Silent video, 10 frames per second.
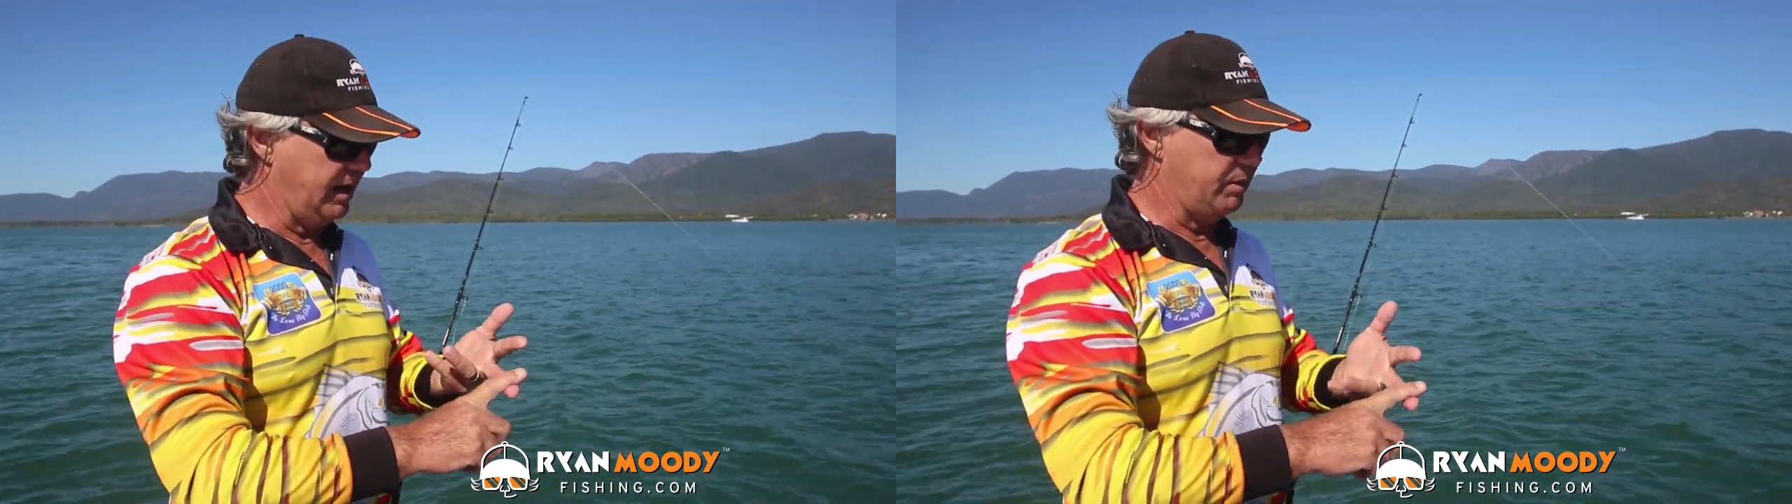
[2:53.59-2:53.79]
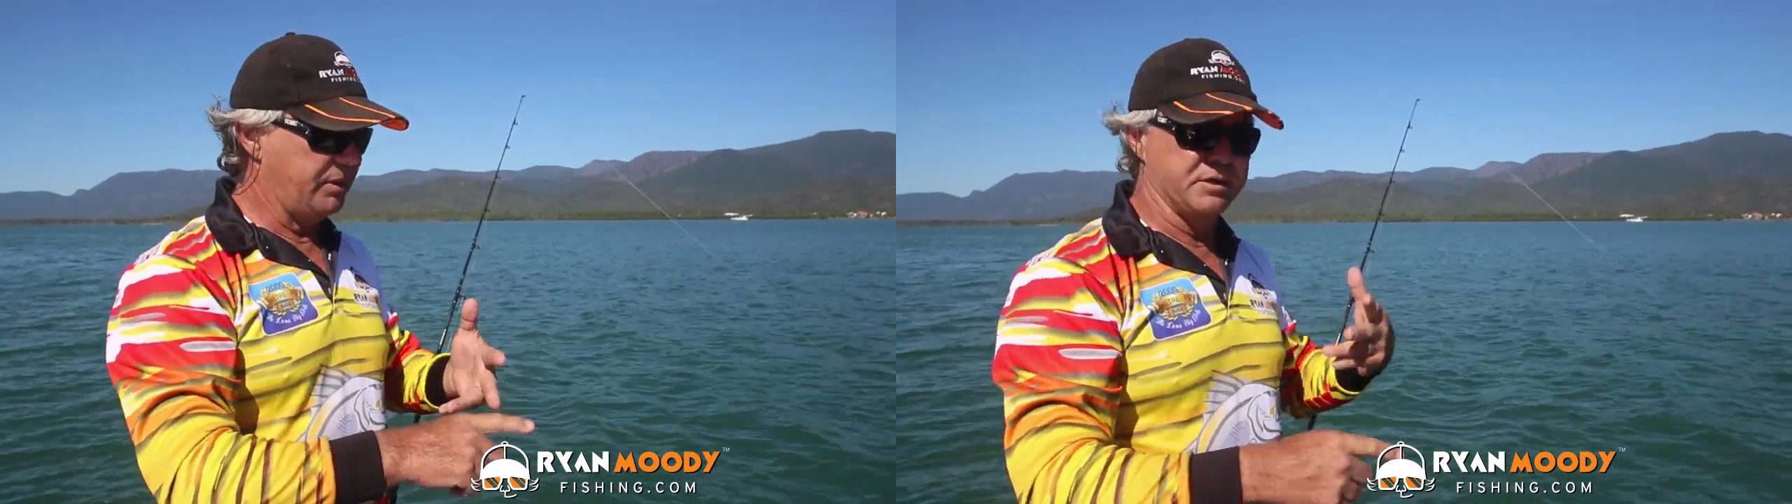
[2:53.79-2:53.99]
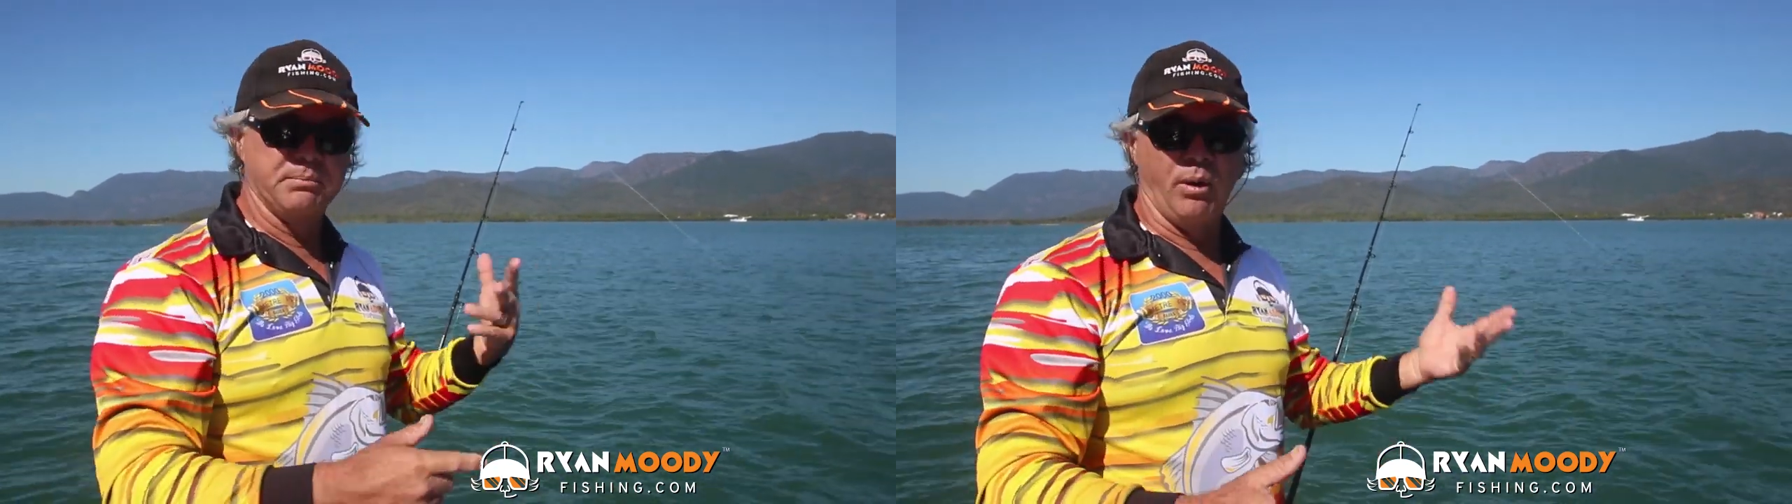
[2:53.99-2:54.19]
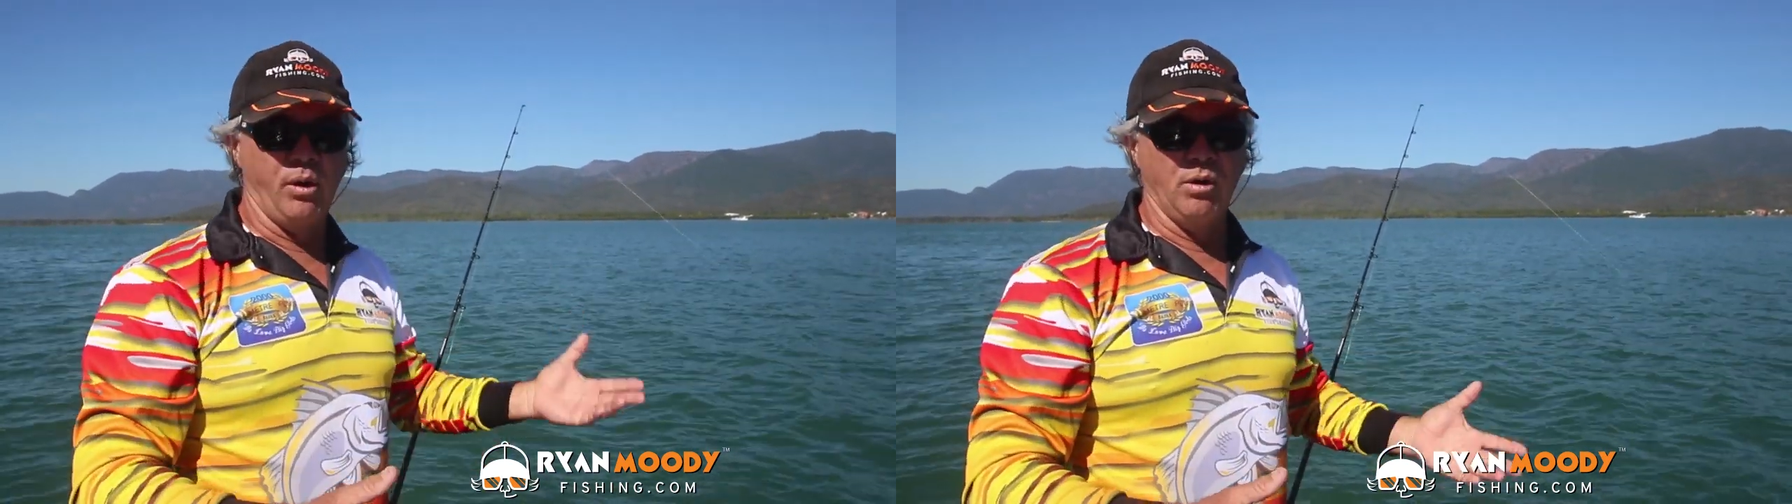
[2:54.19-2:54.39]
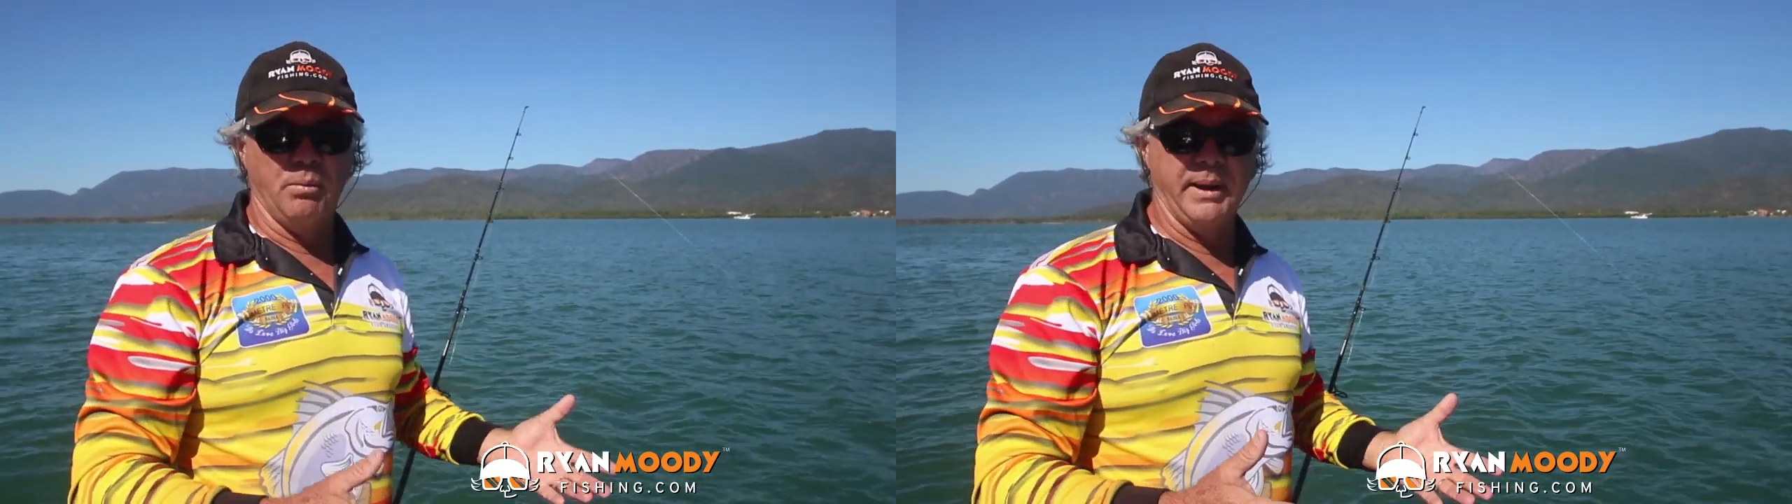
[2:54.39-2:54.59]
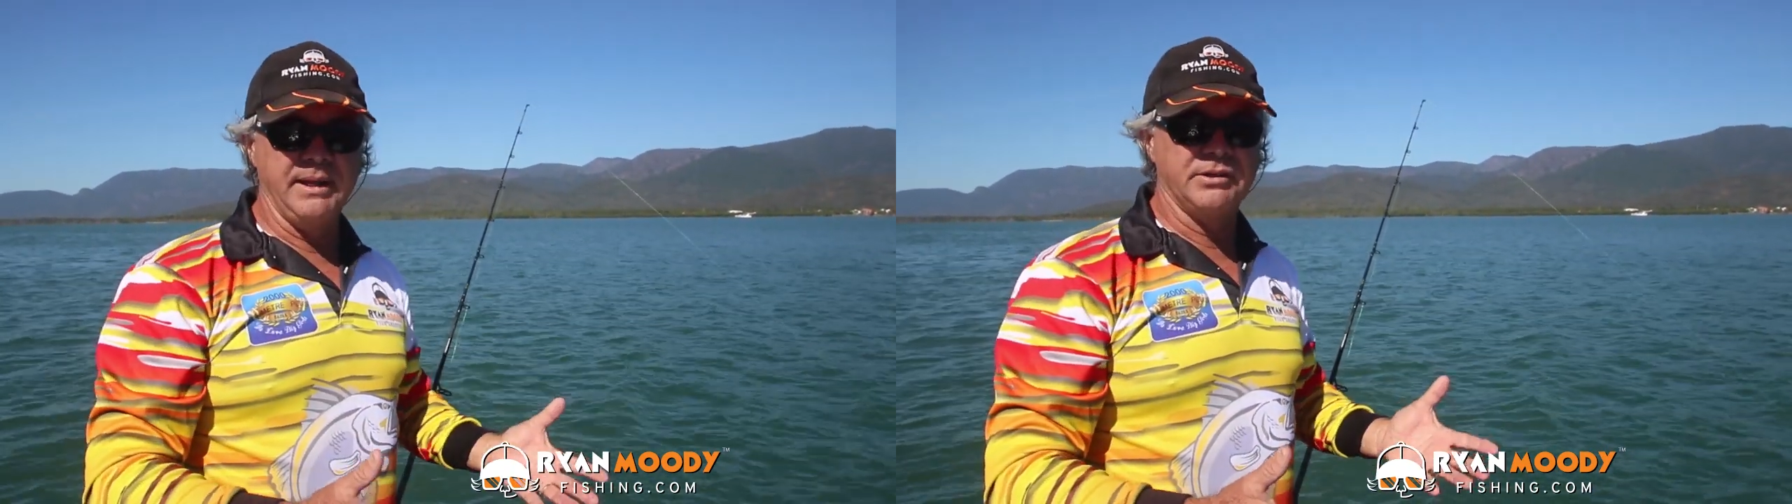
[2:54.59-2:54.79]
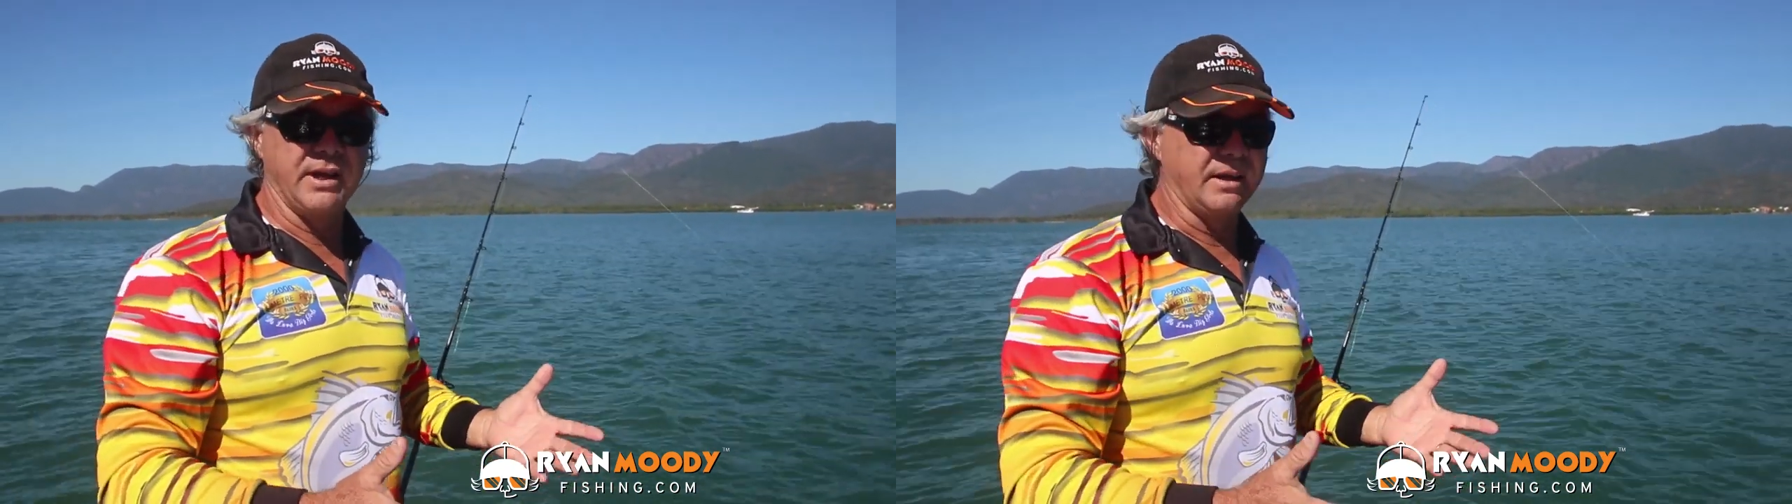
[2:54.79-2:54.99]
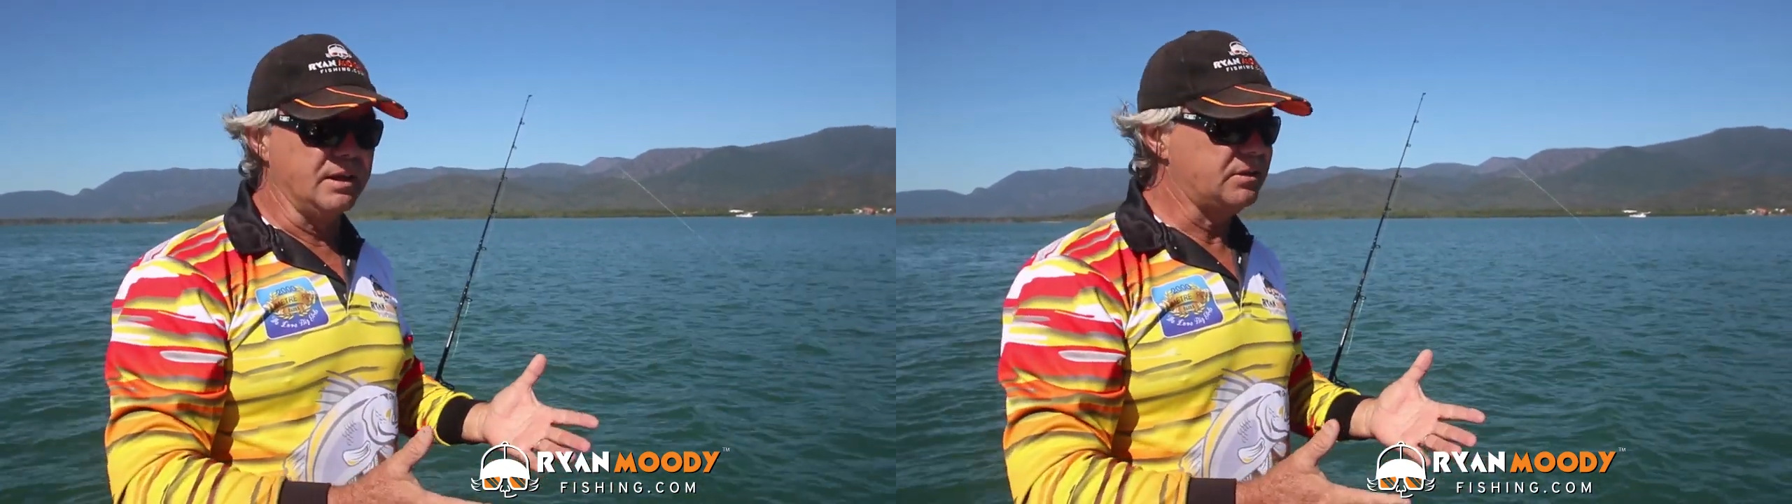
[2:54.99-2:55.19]
whether it's ball or bean
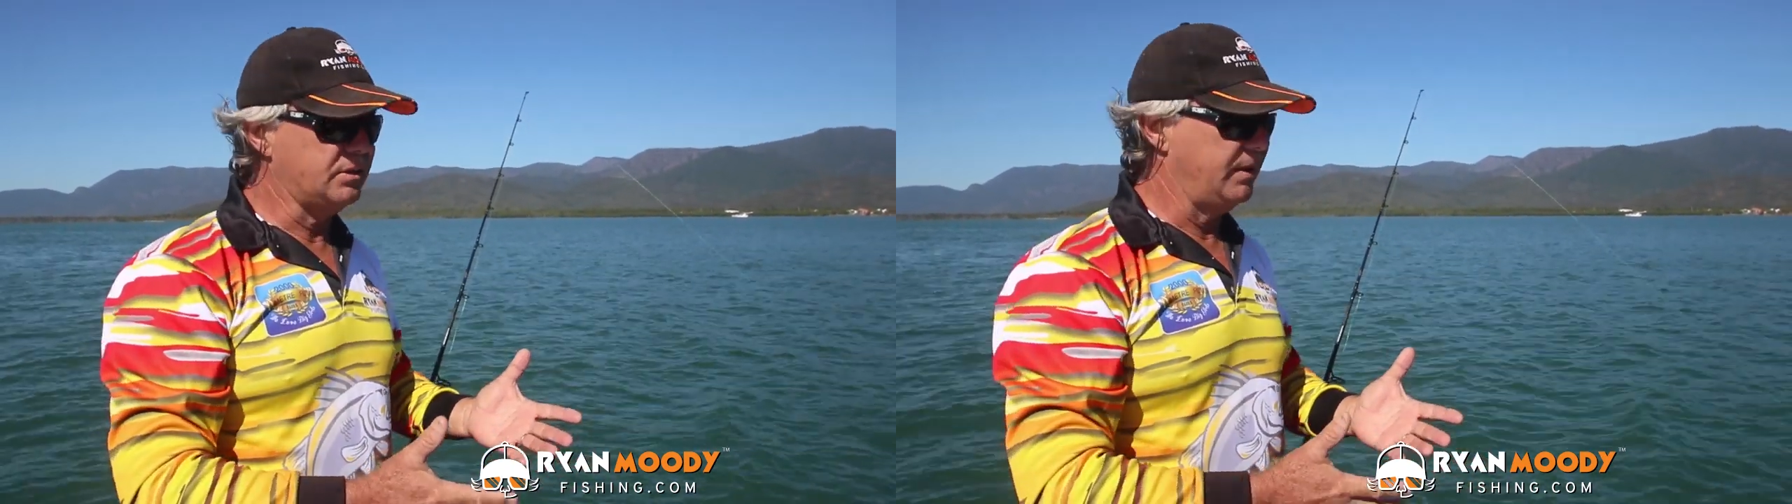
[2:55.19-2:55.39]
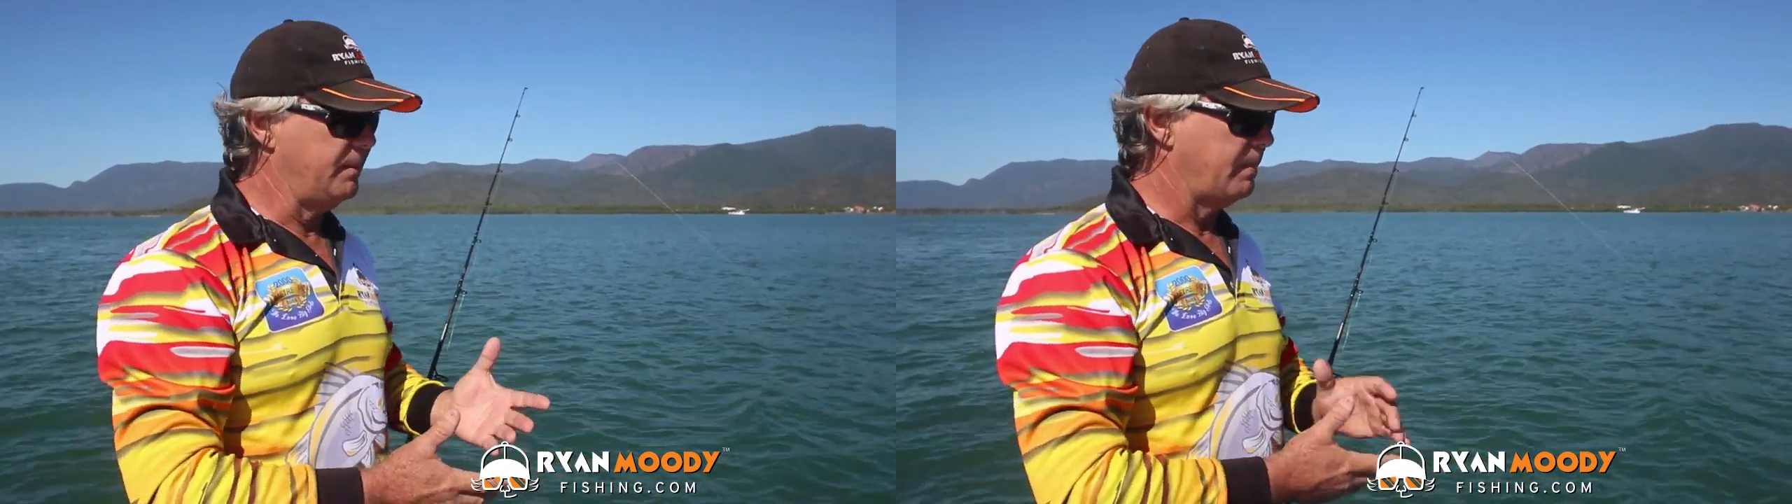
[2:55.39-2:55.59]
sinkers.